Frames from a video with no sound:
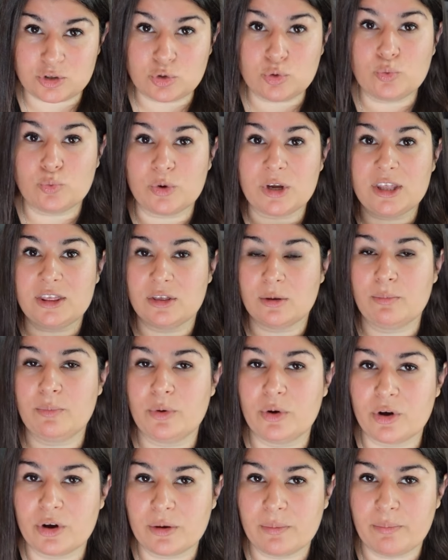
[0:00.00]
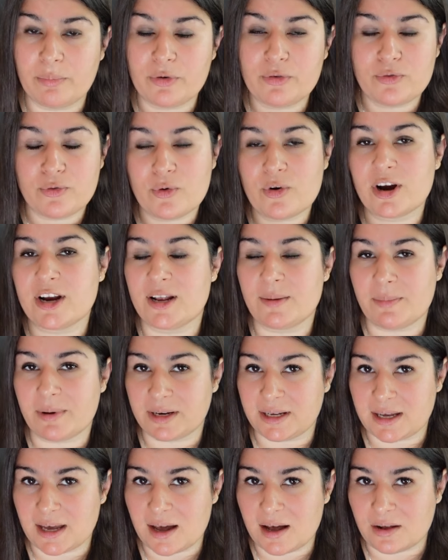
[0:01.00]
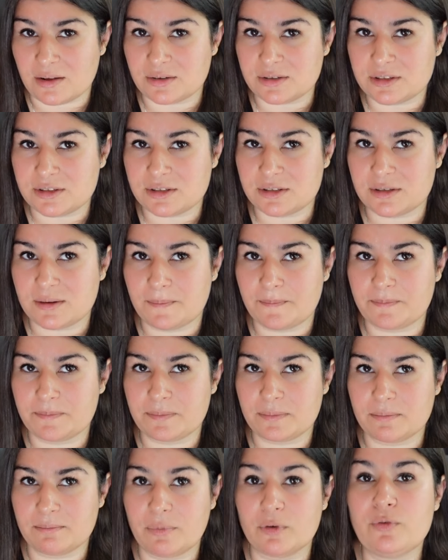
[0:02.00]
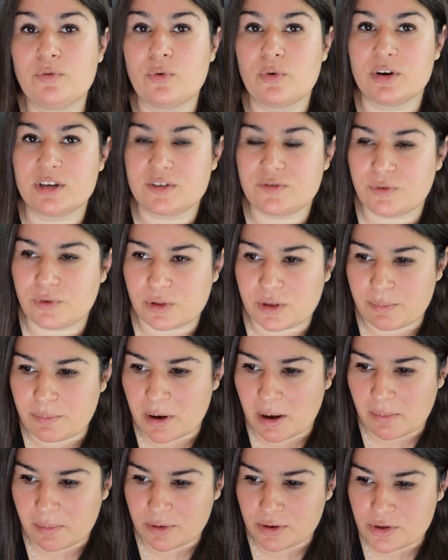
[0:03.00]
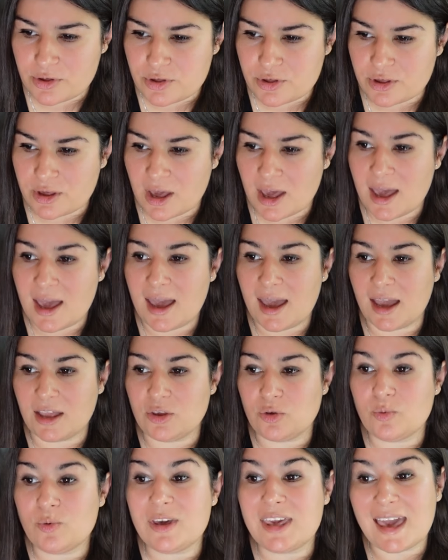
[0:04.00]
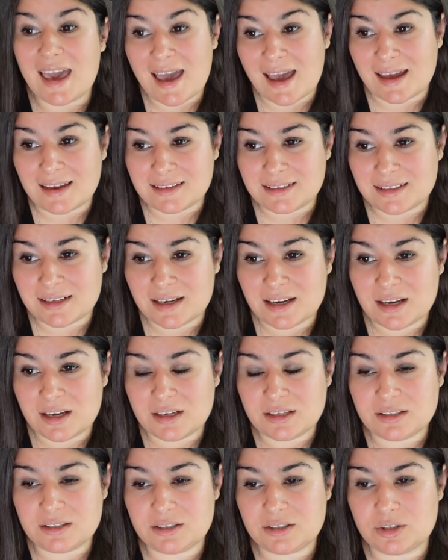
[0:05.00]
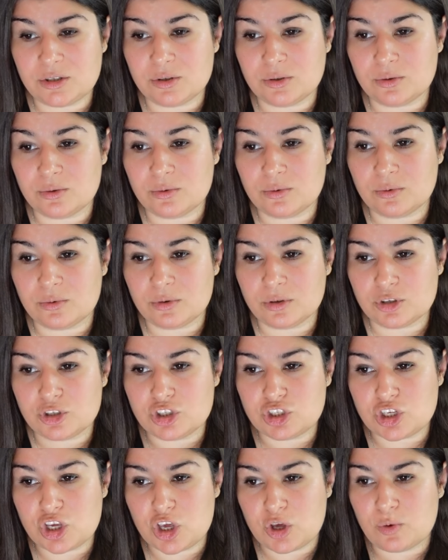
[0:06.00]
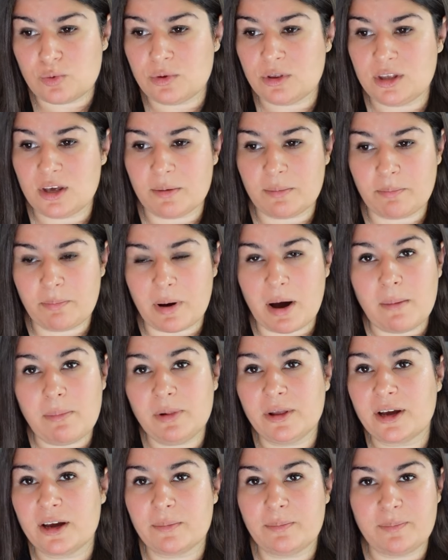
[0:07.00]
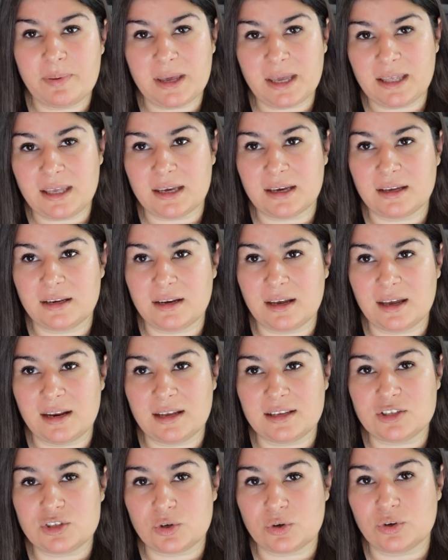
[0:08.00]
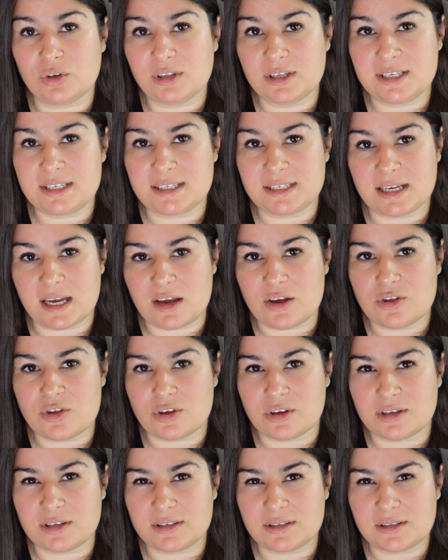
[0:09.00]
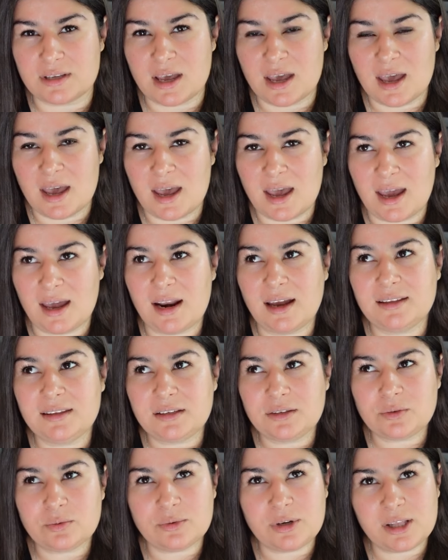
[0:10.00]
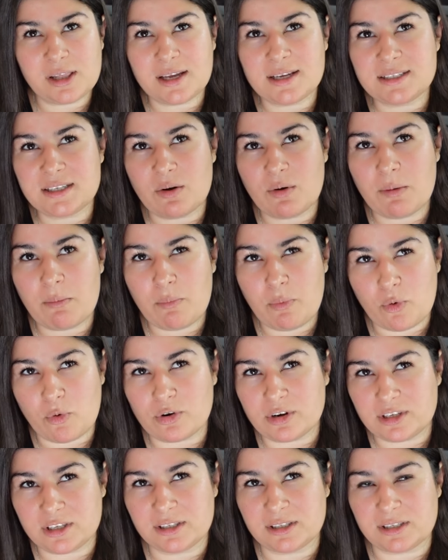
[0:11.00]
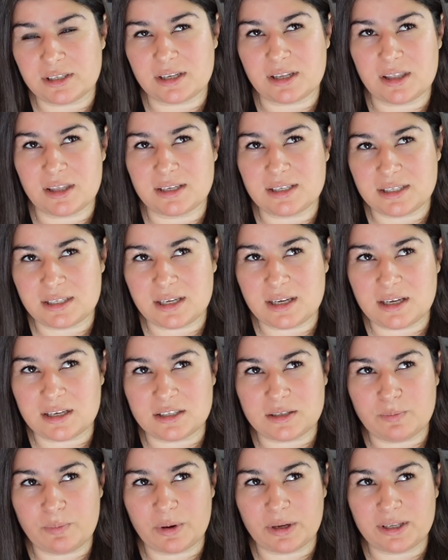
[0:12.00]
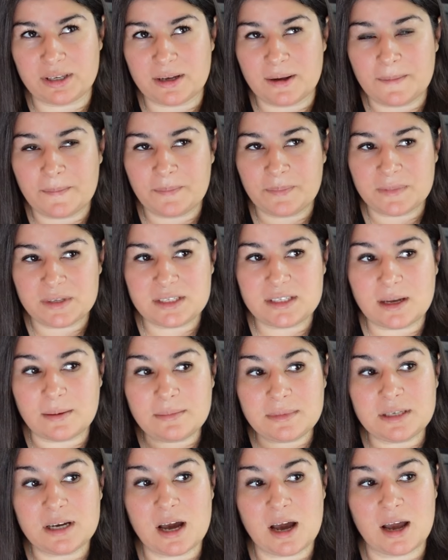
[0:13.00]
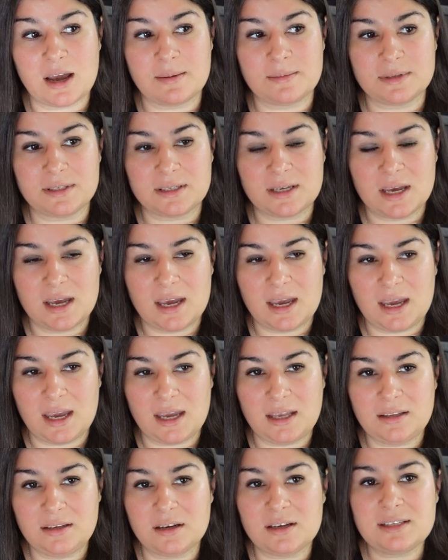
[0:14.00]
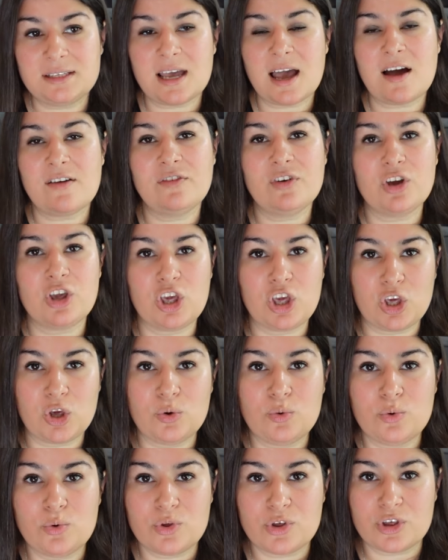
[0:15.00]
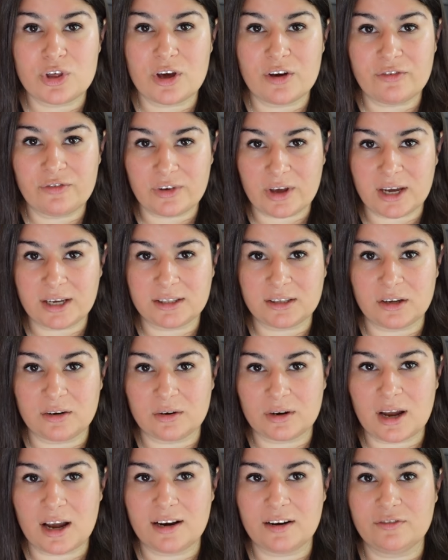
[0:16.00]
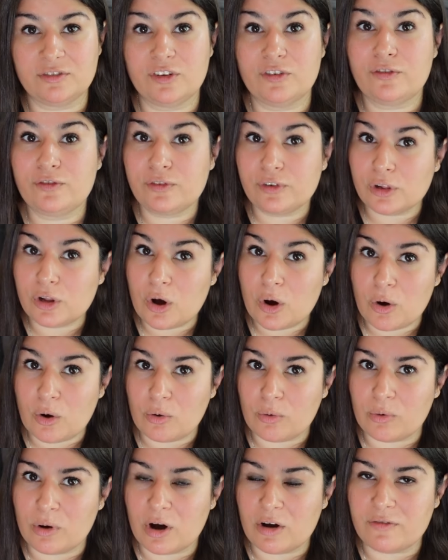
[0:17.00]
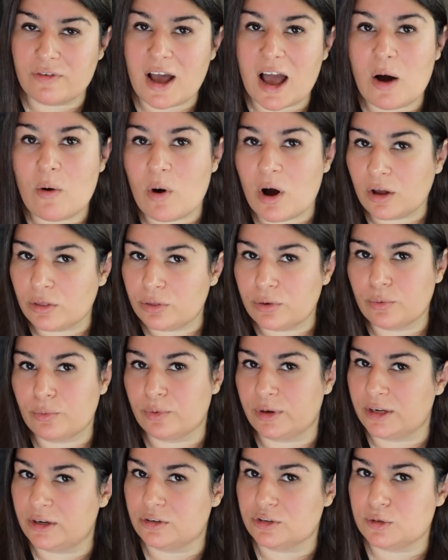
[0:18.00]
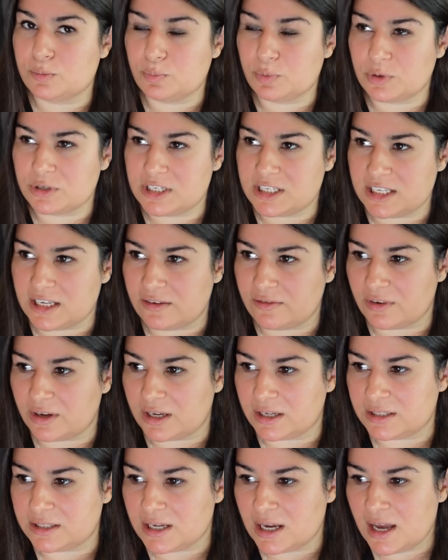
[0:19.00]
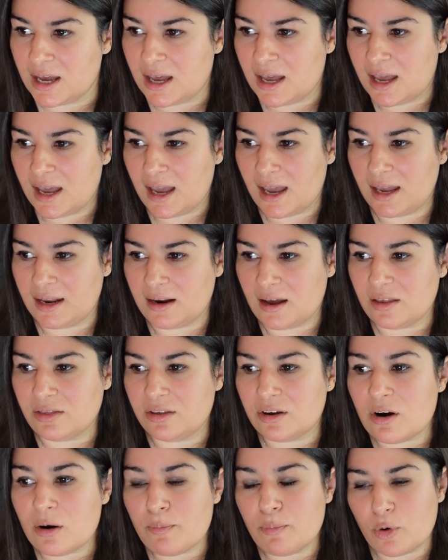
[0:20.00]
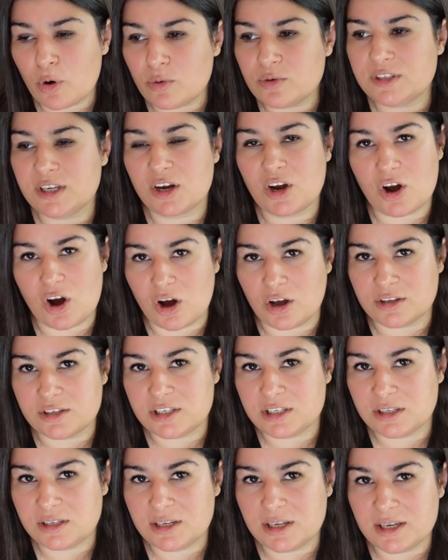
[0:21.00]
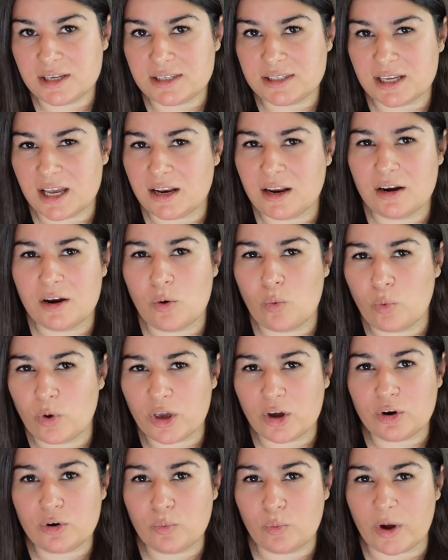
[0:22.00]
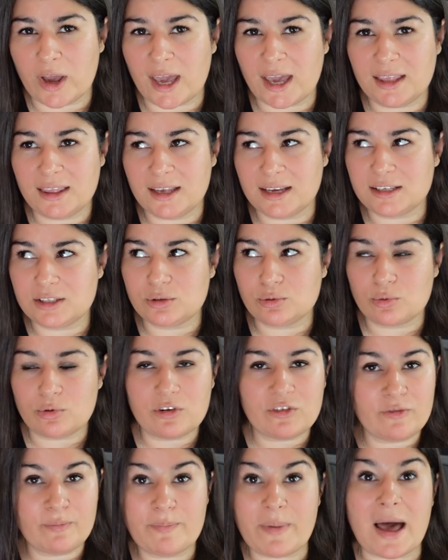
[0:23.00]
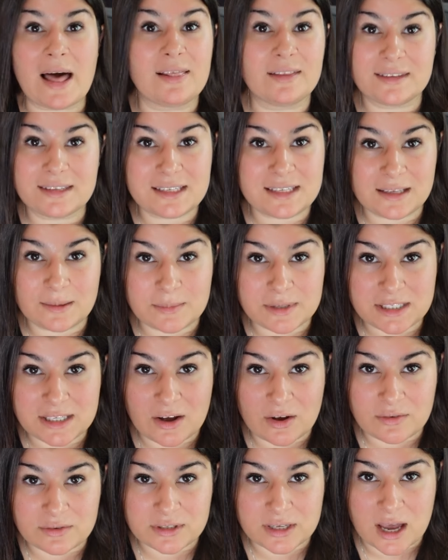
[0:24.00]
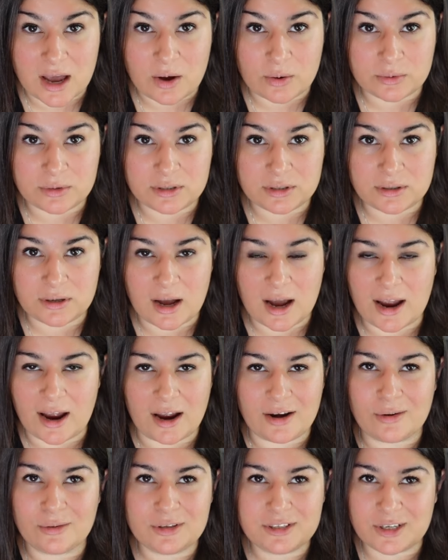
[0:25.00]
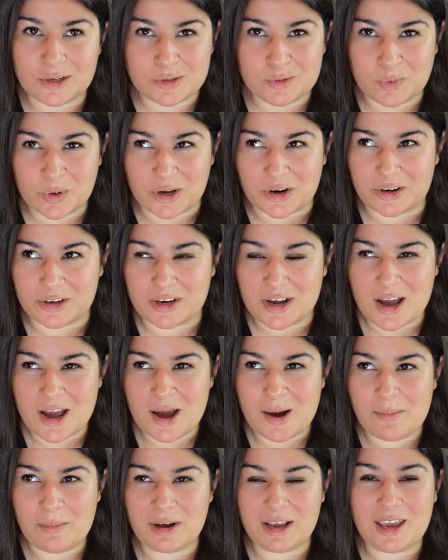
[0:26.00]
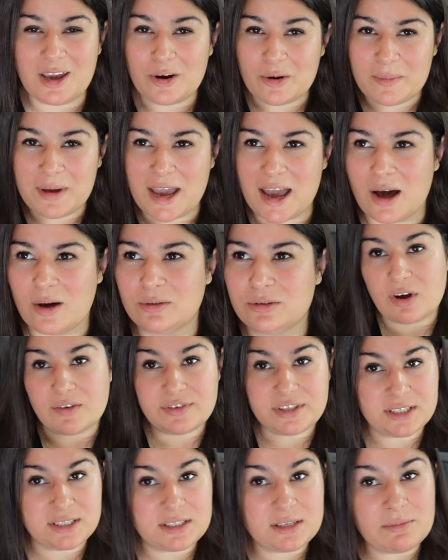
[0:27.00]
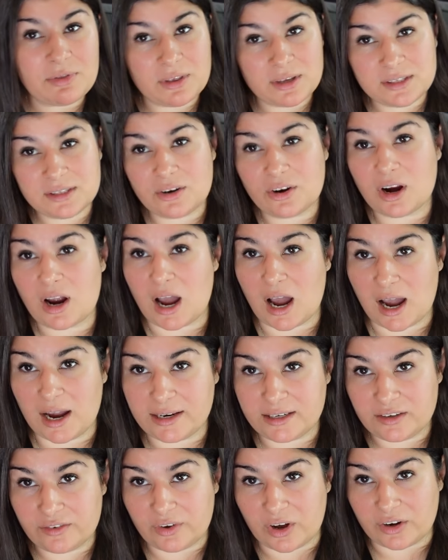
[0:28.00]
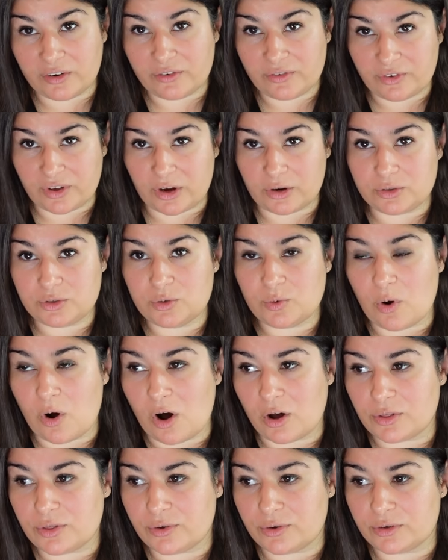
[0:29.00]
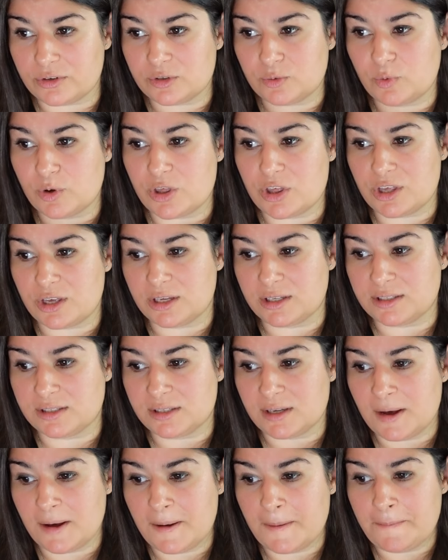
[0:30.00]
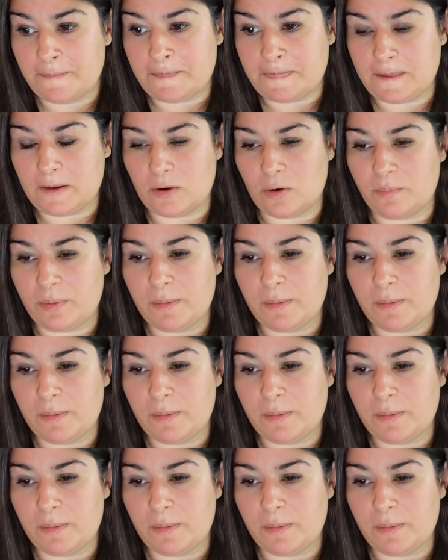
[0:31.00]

to read the book before anybody else, before it's fully published. And you get to skew the public opinion in its early stages. And I didn't realize how important this is, but sometimes it does have a huge effect on kind of the flow of how other readers perceive it. And there are pros and cons to this, and in a weird way, they sort of balance themselves out. I know this sounds weird, but hear me out. So I've seen some things that are kind of unfair to authors, which is You know,